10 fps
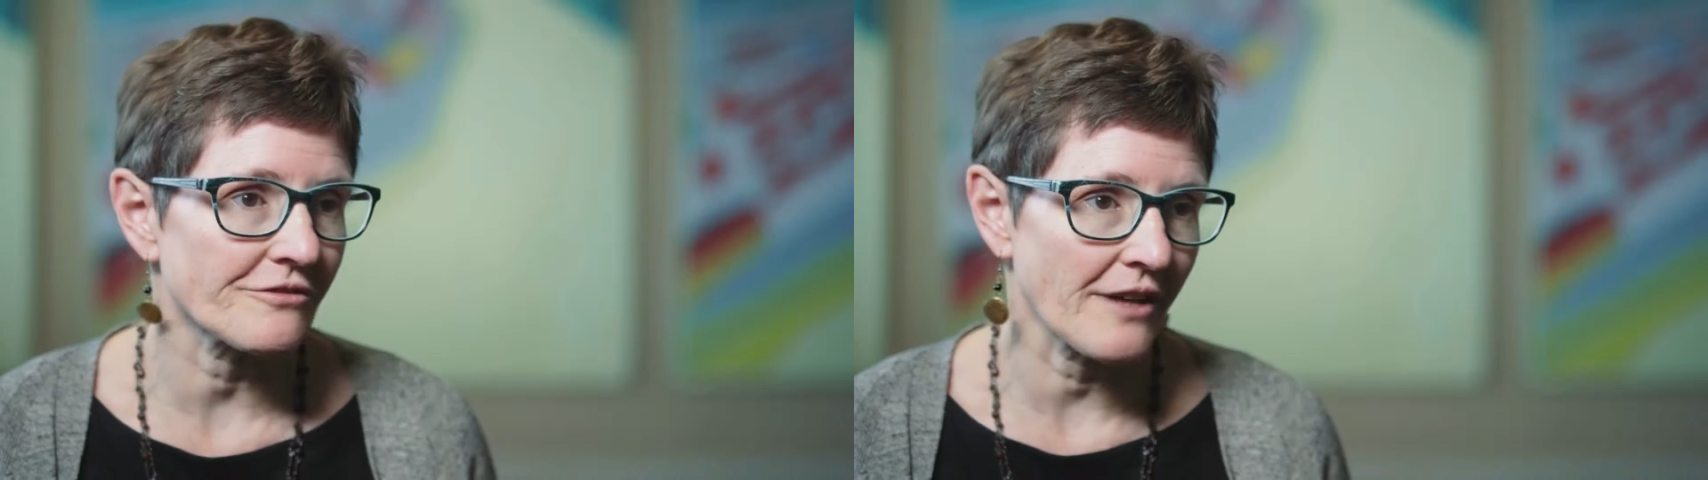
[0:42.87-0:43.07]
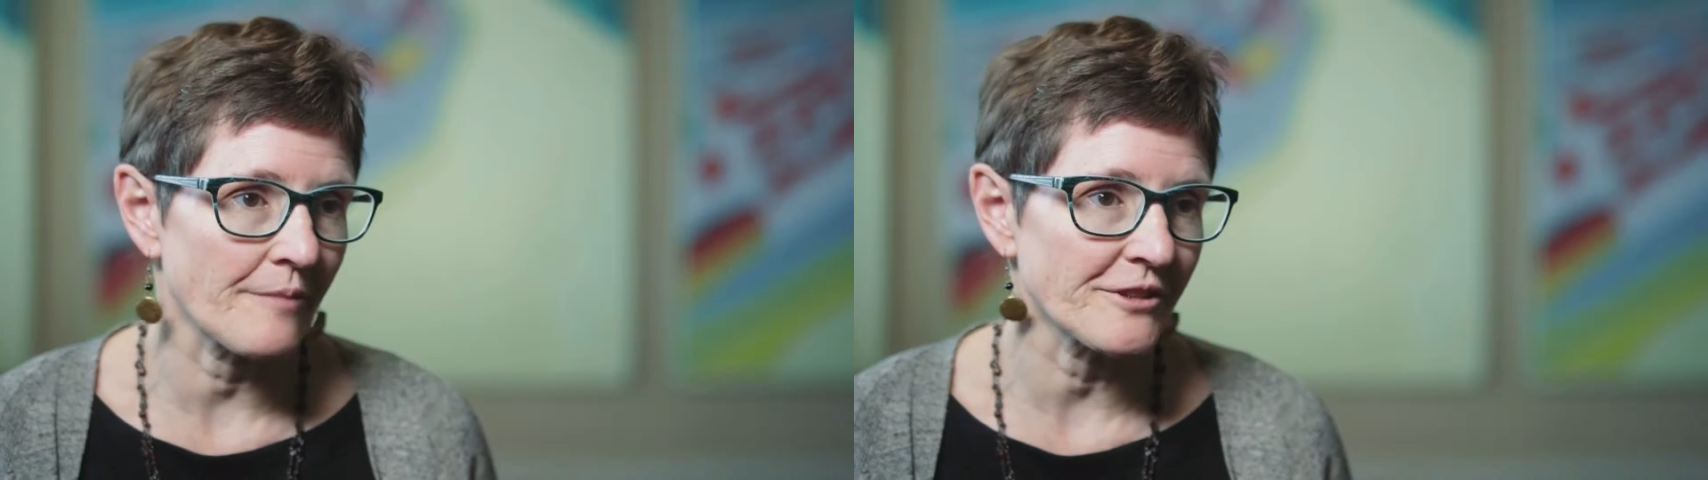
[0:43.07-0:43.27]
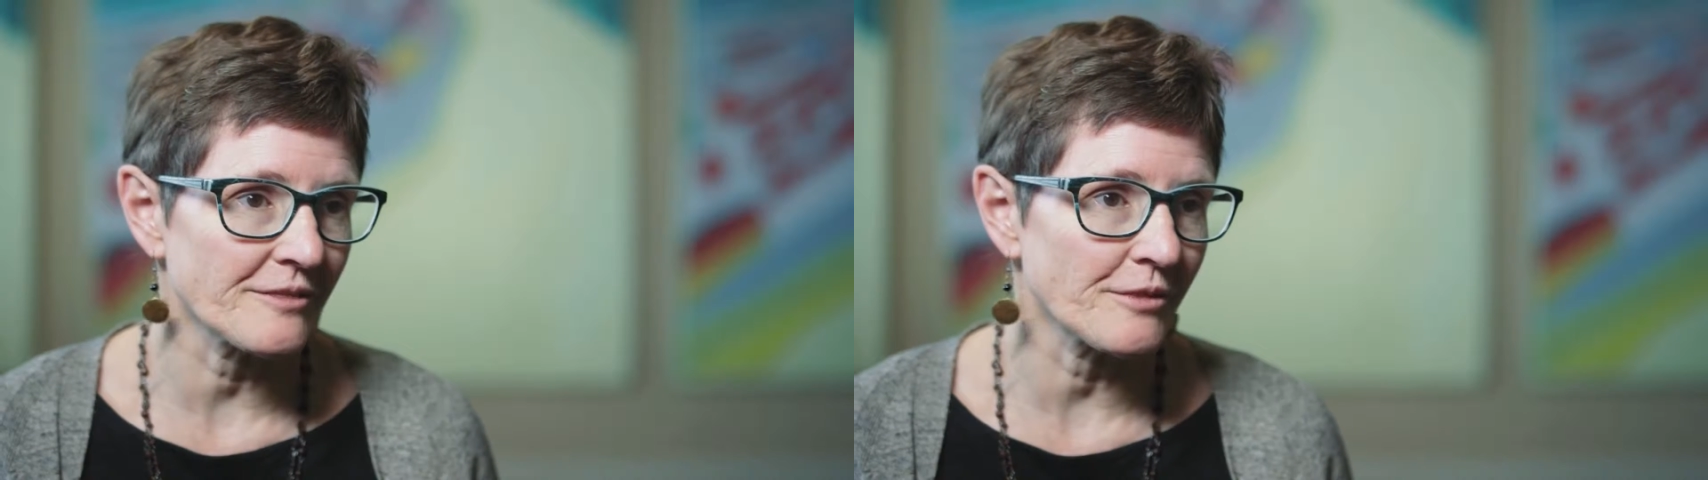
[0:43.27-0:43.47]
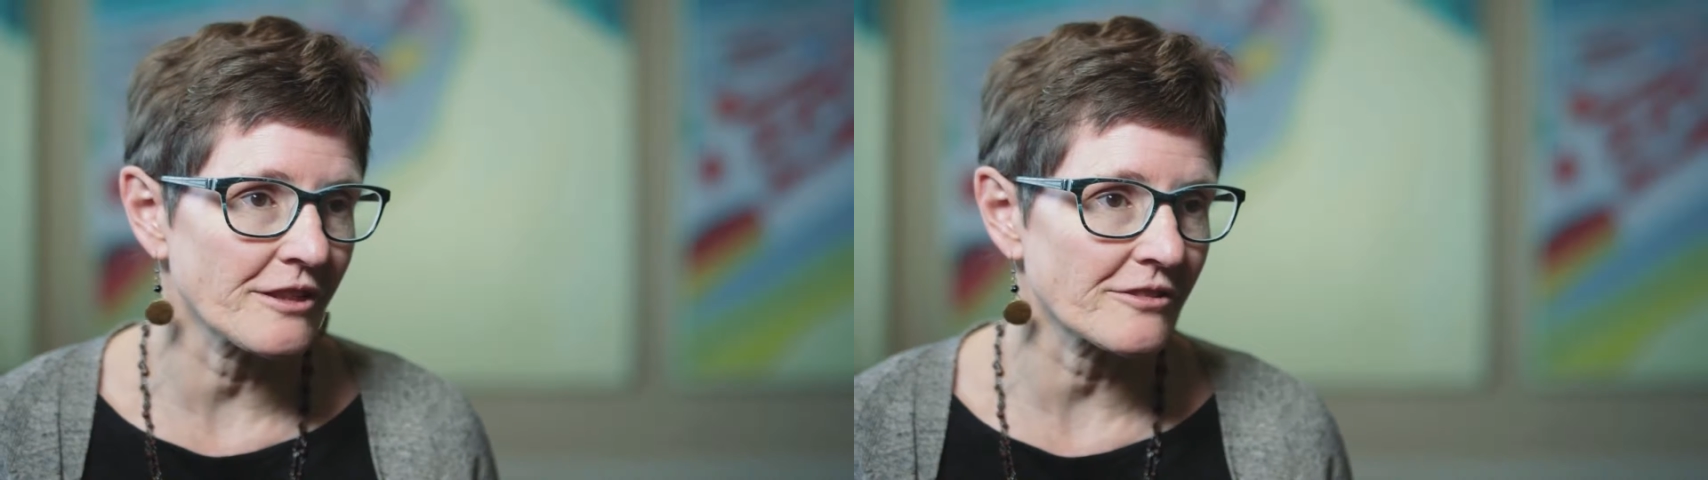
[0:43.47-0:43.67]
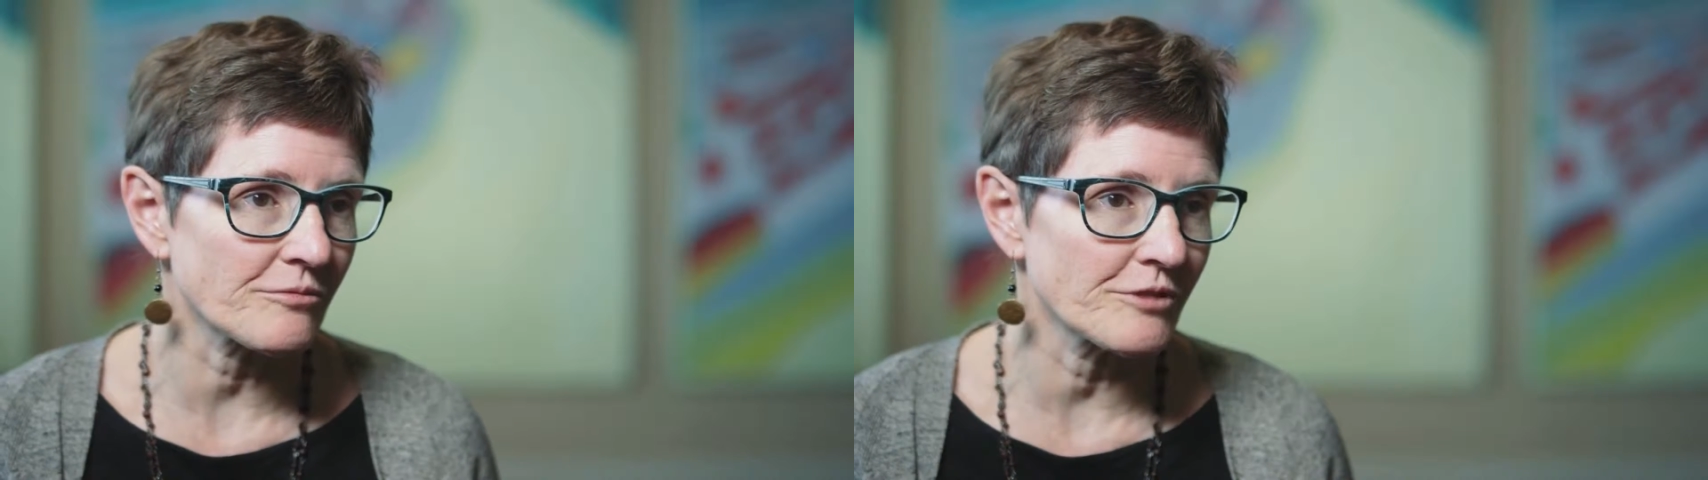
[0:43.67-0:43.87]
families
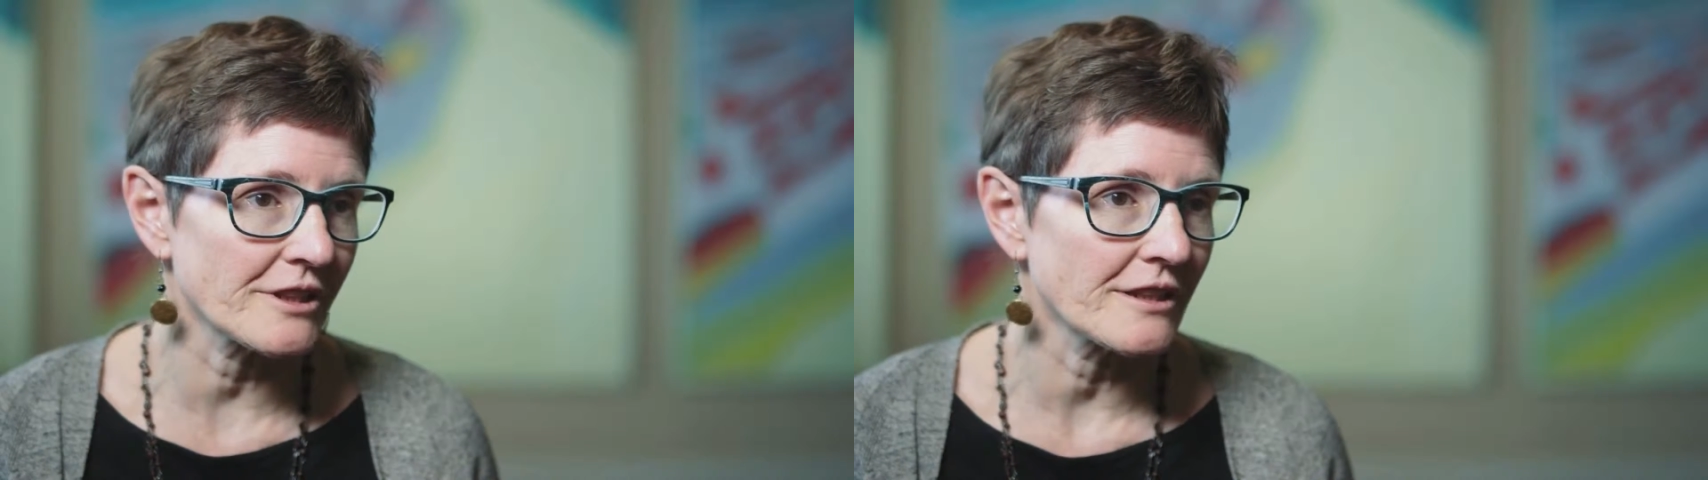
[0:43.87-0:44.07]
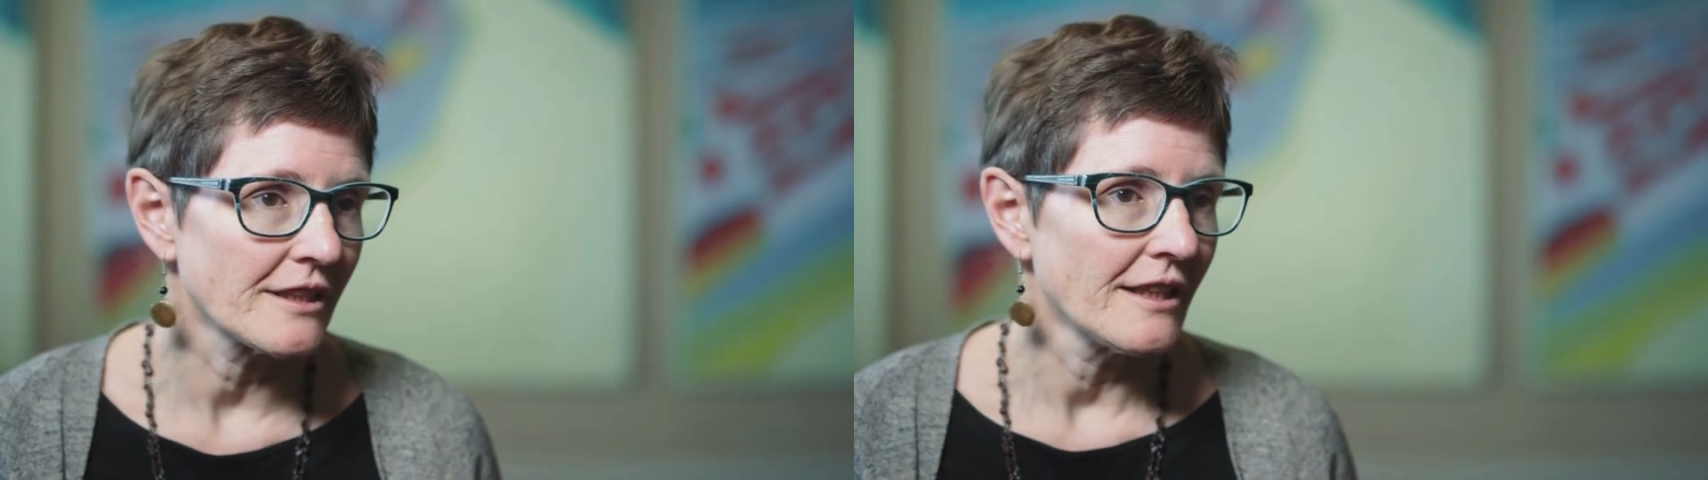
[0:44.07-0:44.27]
because we